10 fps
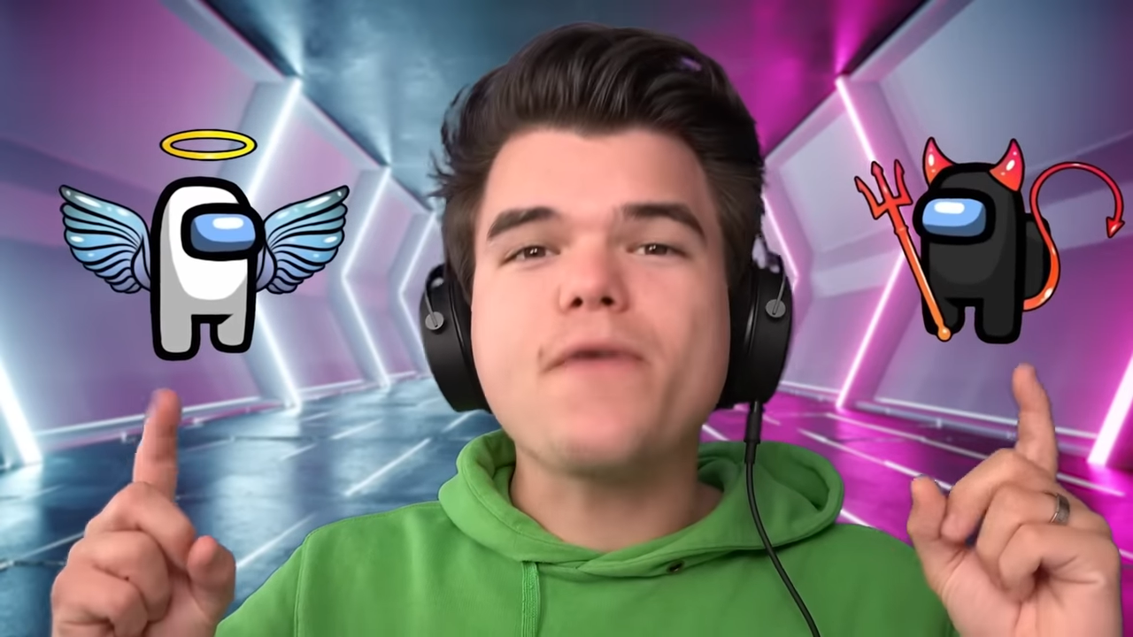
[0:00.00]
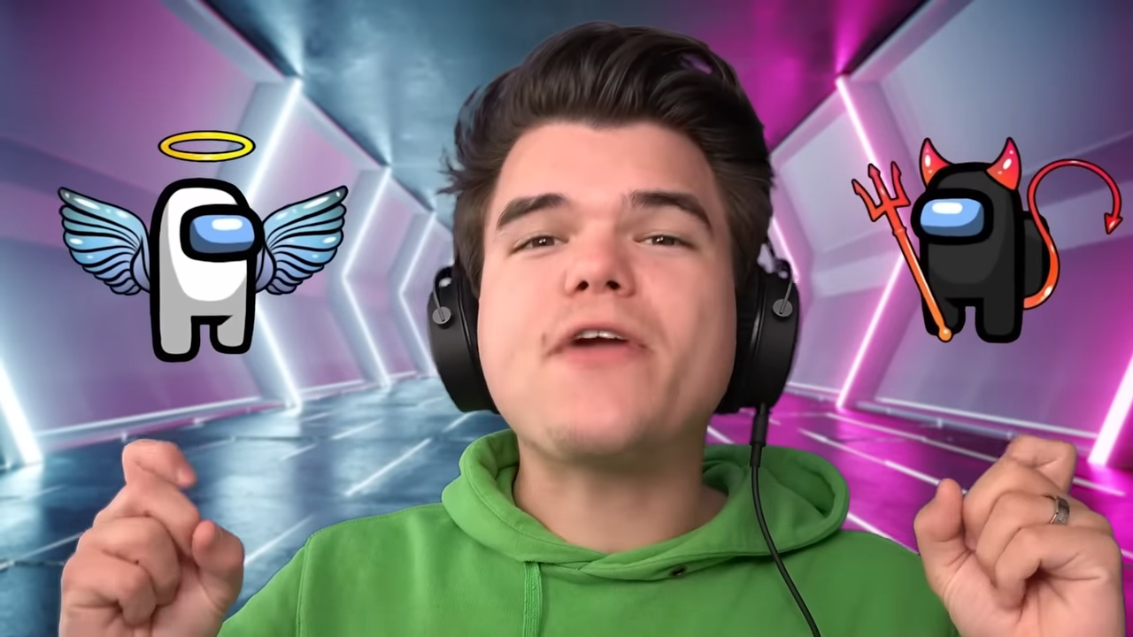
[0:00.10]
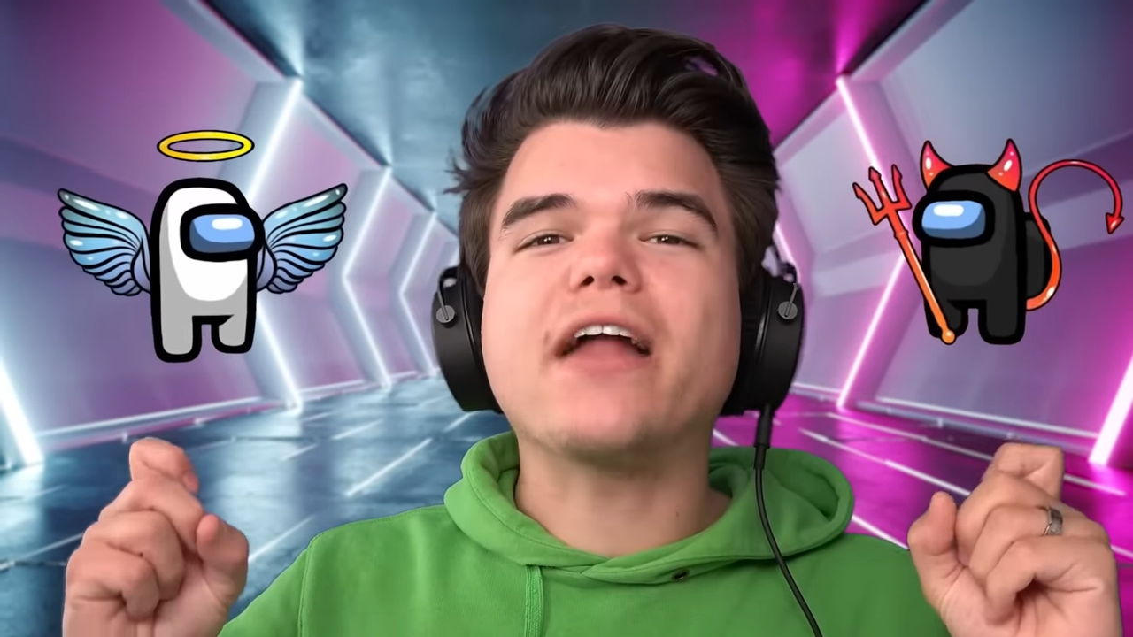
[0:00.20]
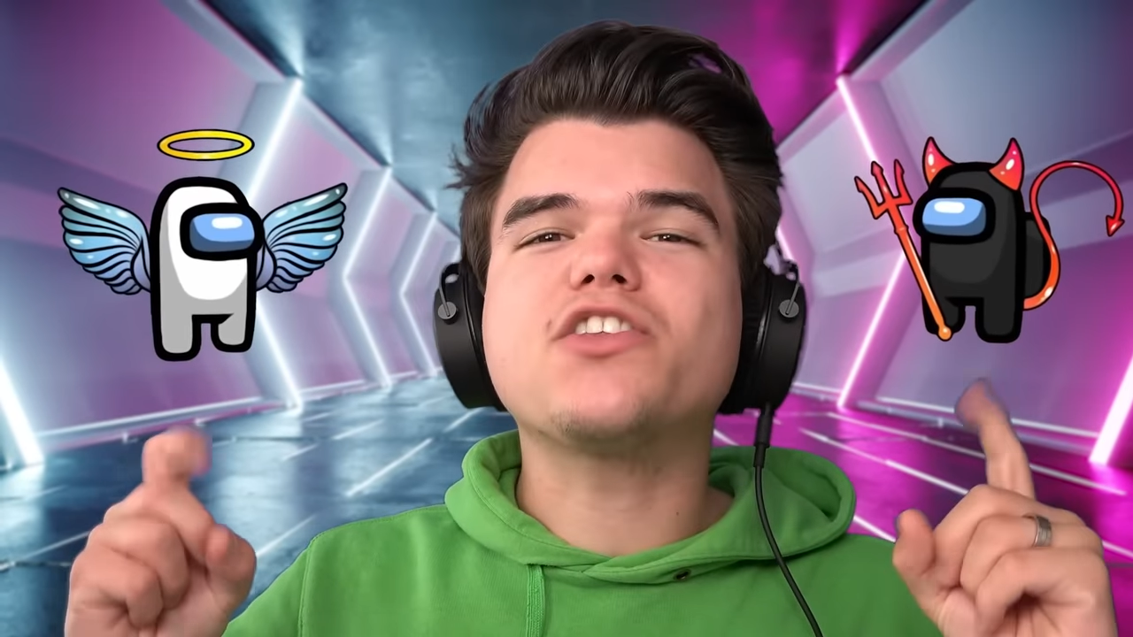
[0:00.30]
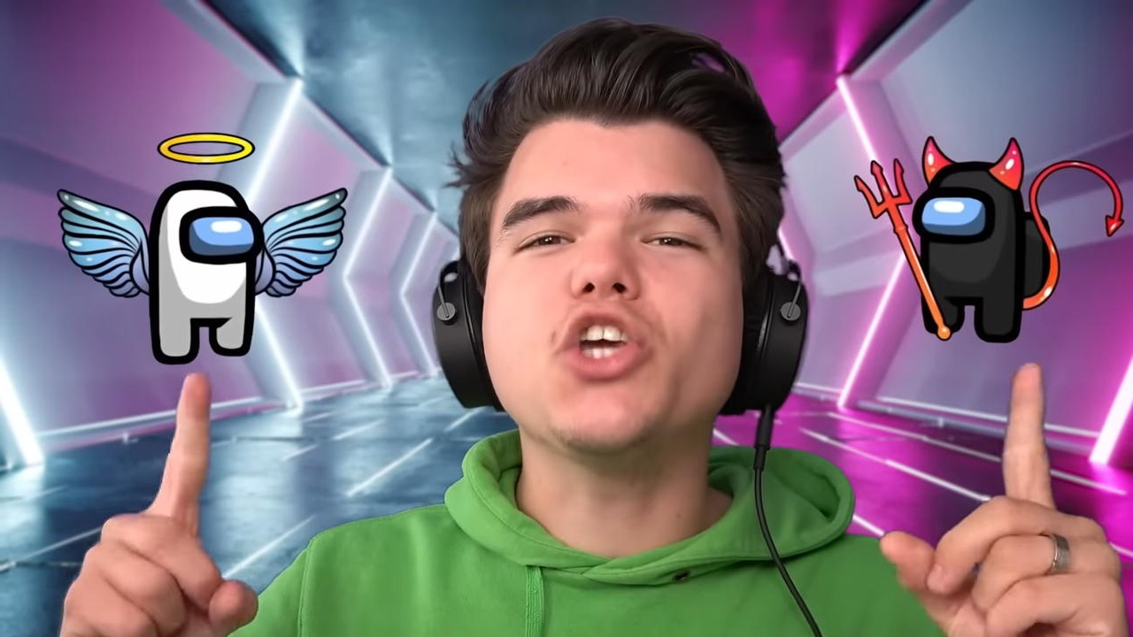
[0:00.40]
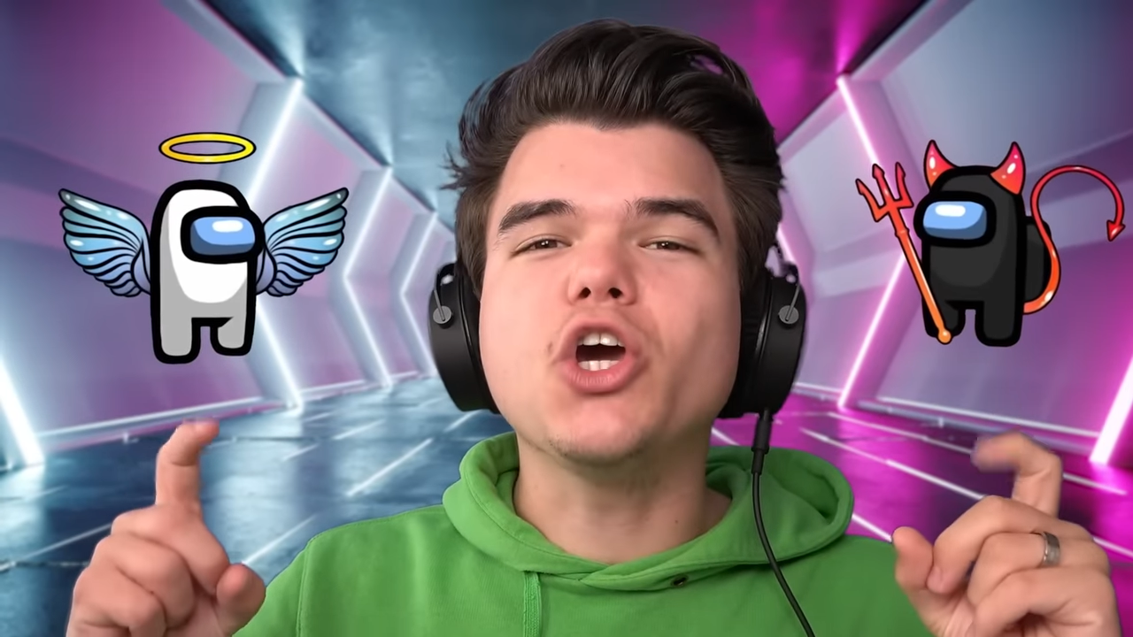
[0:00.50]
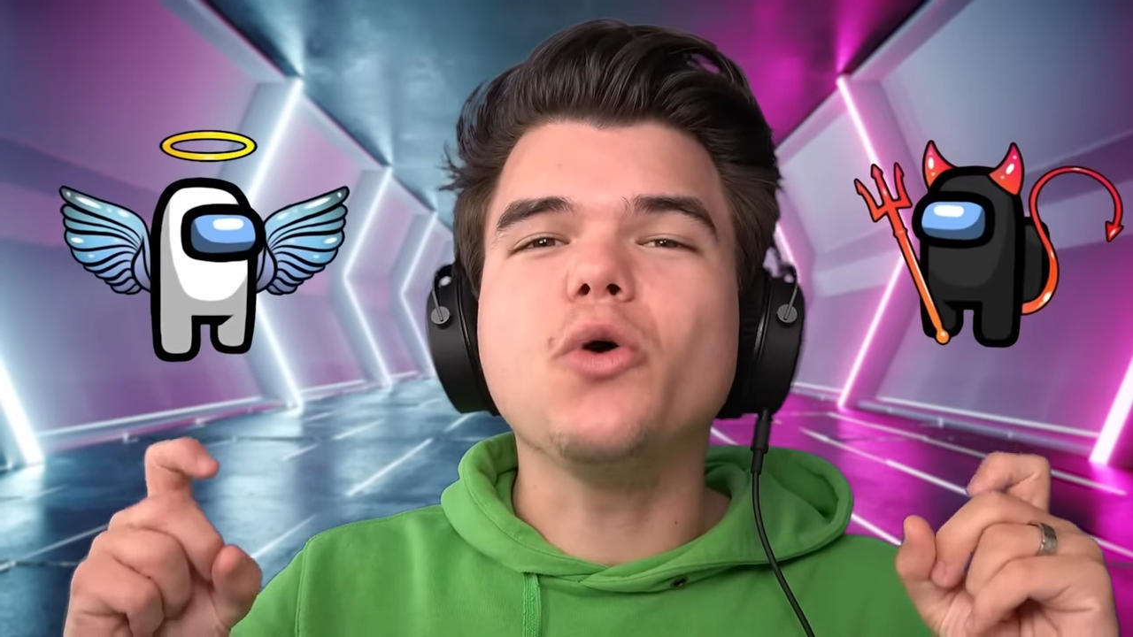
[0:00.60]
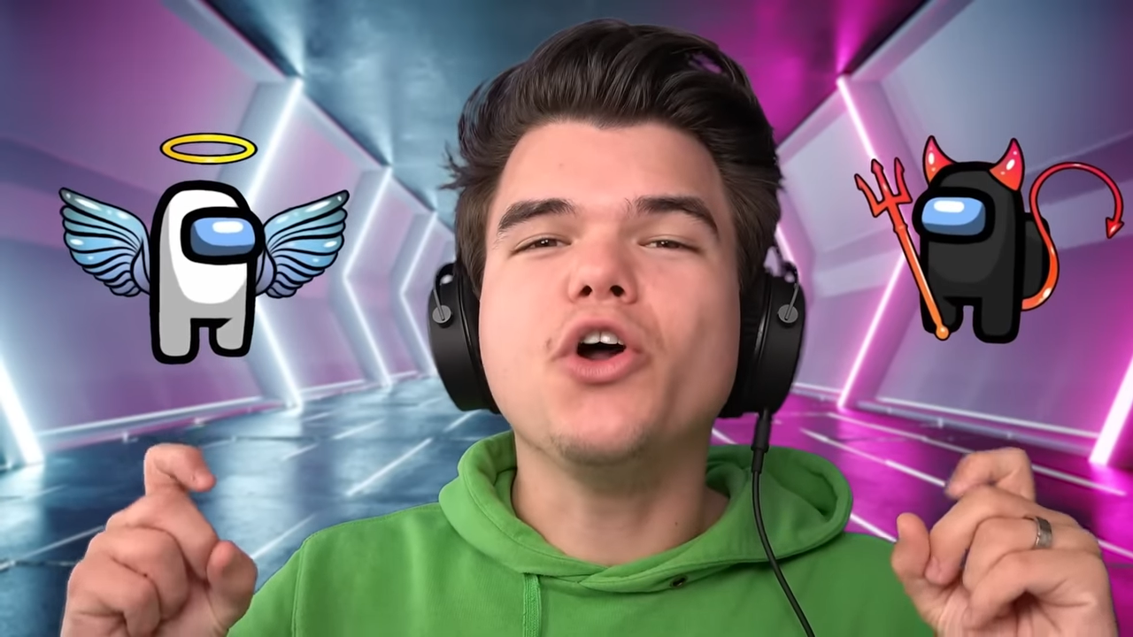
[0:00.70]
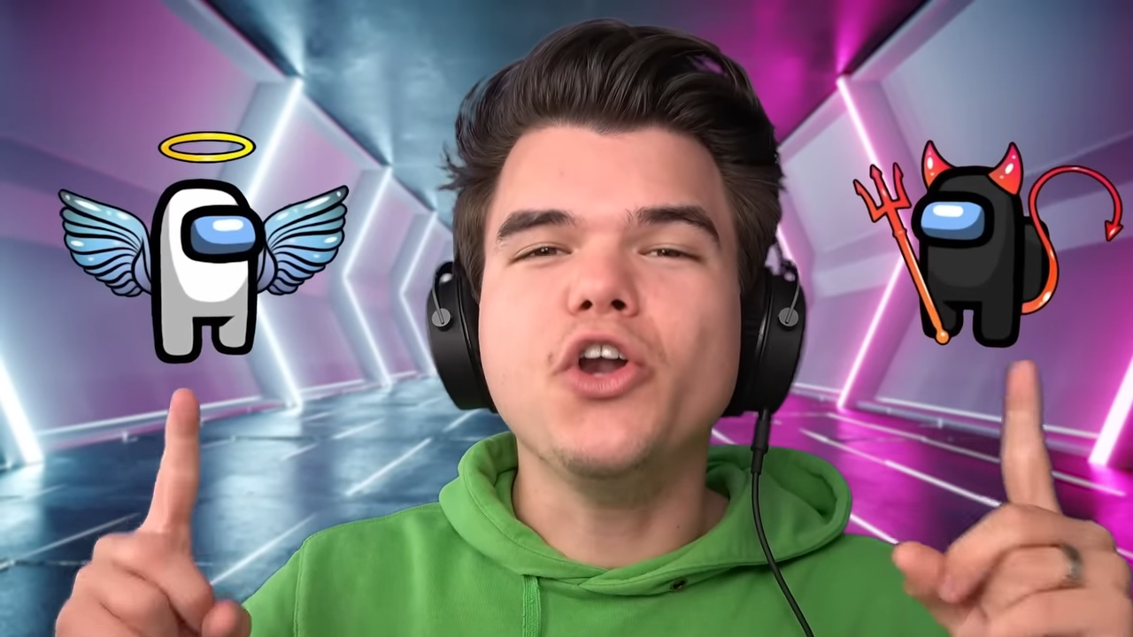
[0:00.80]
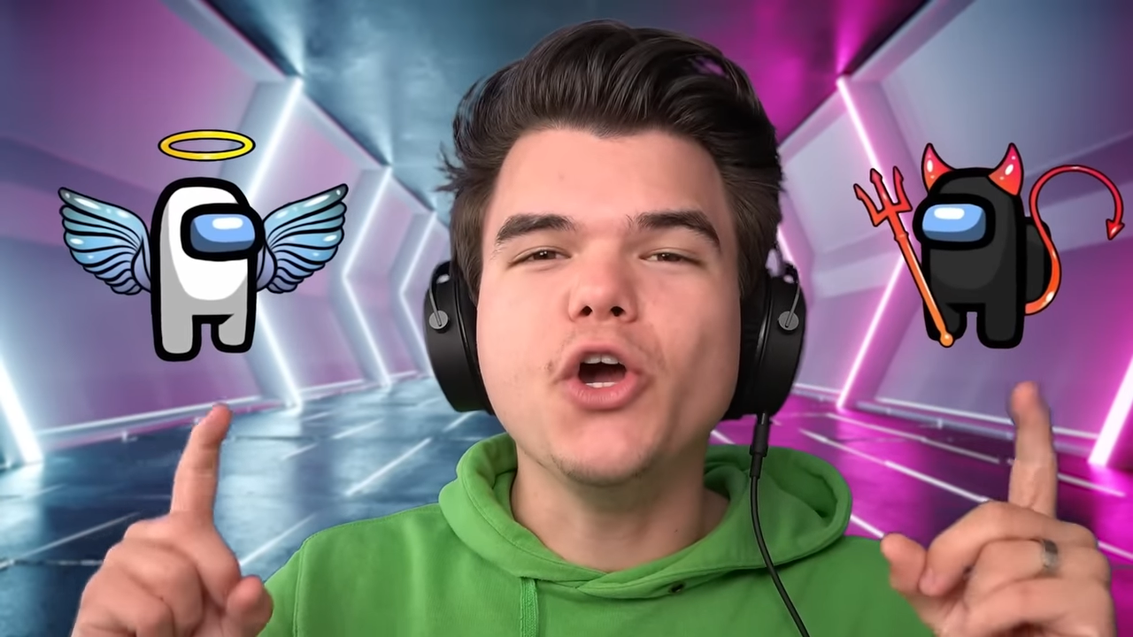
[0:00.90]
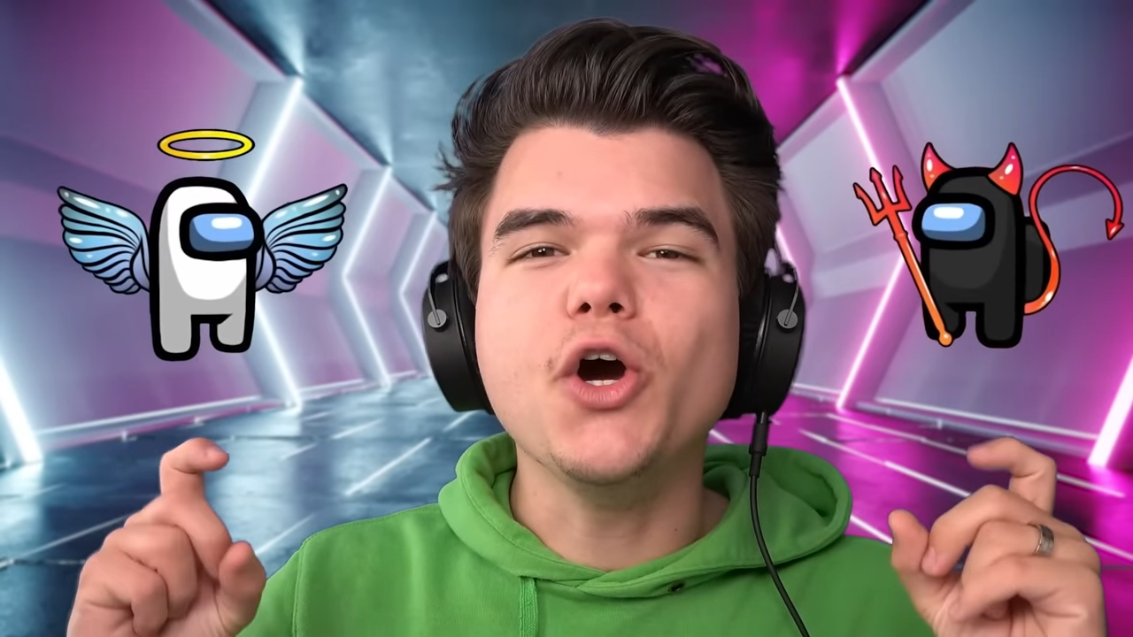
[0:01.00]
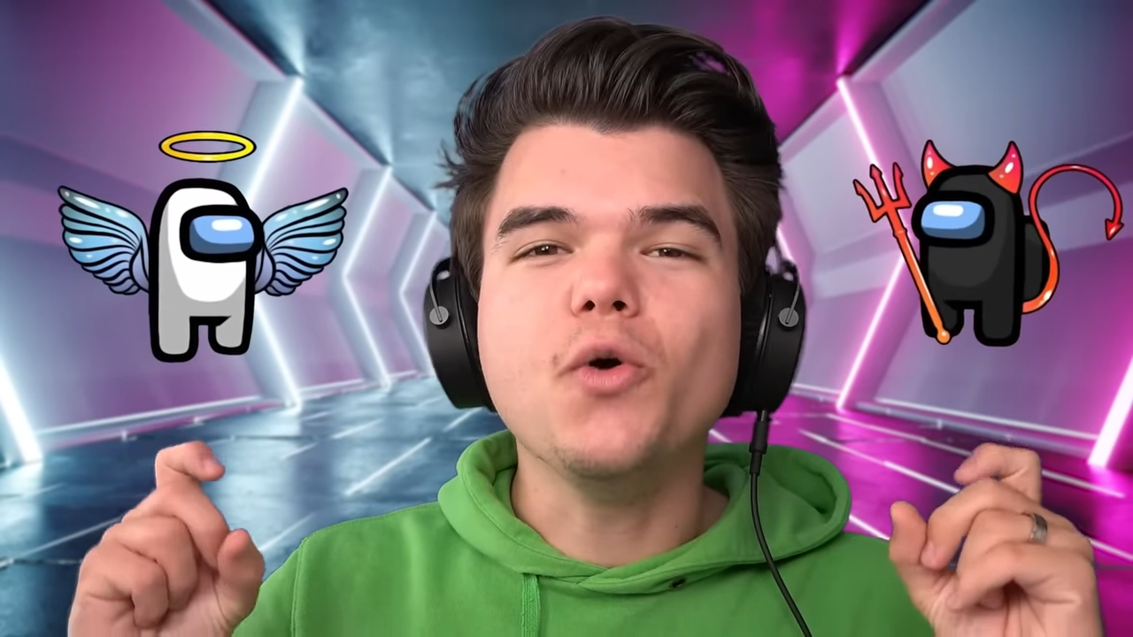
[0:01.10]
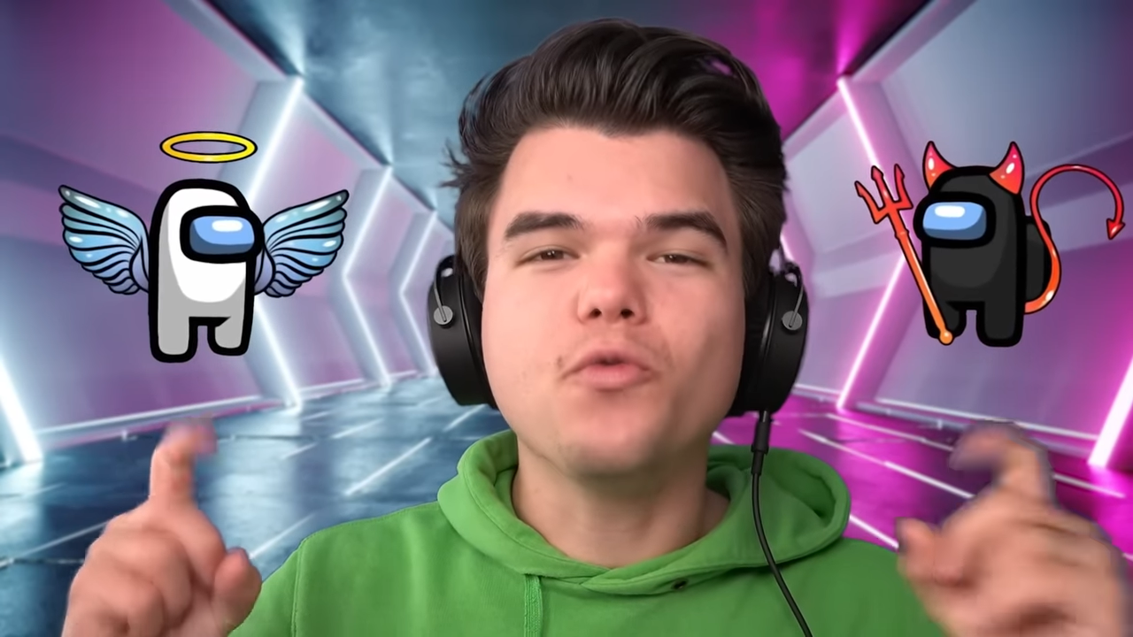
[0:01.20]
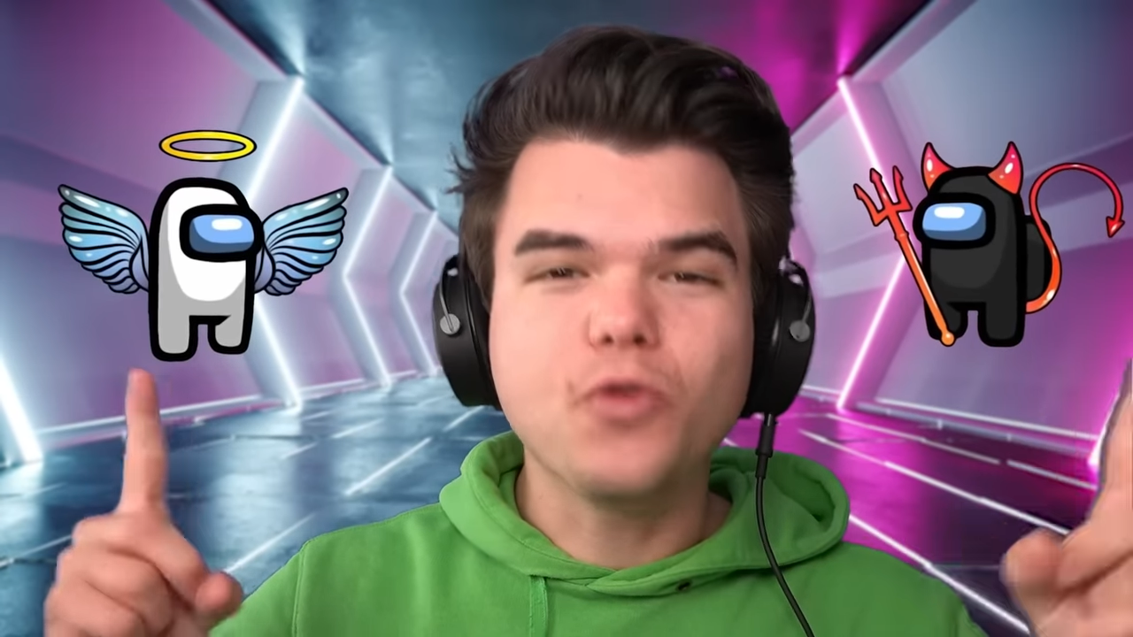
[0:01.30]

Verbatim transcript: we've got two new